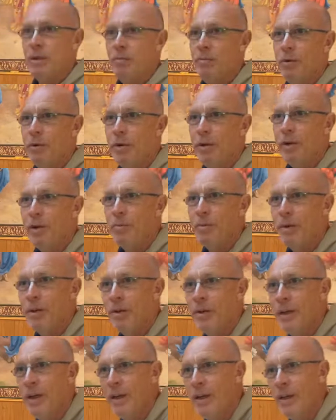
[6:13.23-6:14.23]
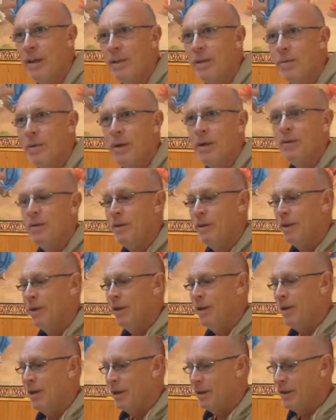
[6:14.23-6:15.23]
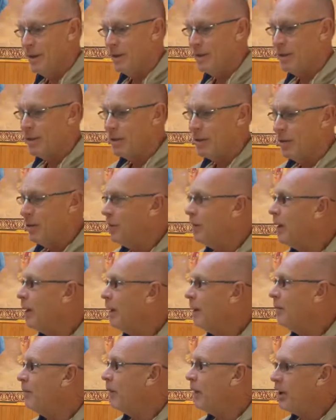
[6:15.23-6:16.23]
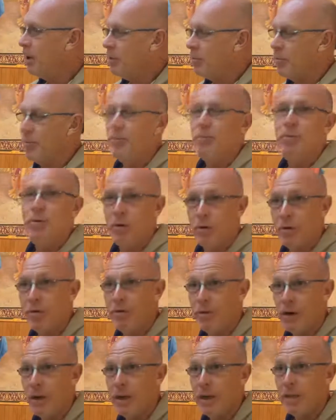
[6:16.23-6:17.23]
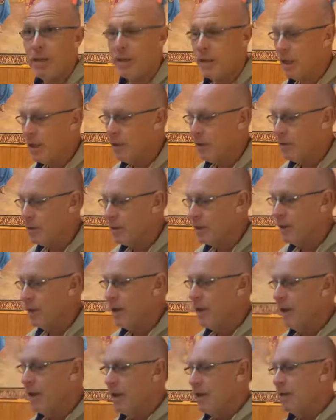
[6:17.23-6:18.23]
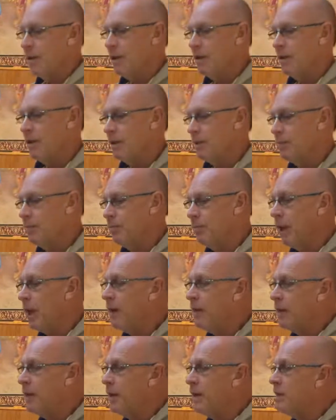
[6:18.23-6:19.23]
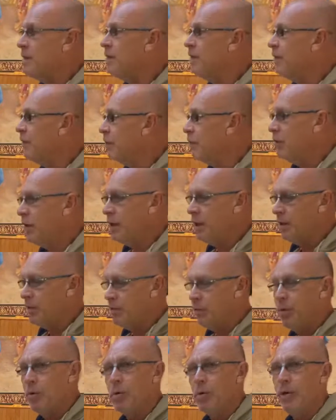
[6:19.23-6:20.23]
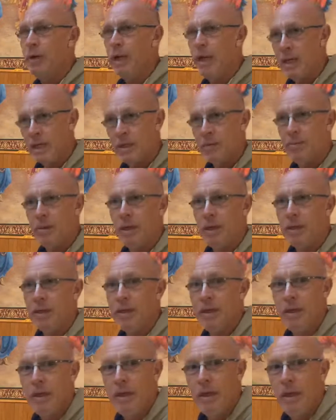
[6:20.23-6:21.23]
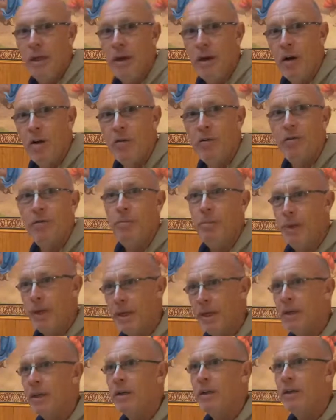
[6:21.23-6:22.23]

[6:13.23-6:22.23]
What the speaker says: put a little bit on our head as well, just to help purify ourselves. So this bathing is a very important aspect of being a